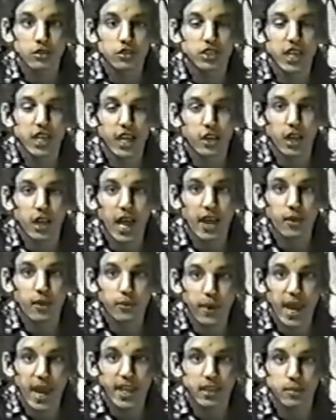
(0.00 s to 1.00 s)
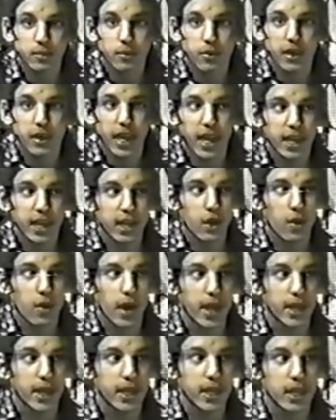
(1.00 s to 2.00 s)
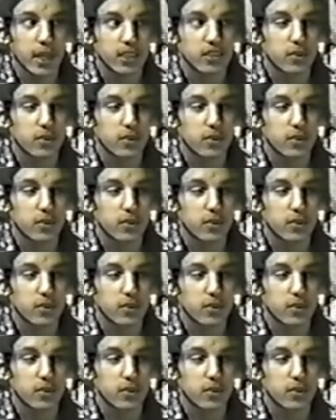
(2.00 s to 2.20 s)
channel at random. Okay, all right.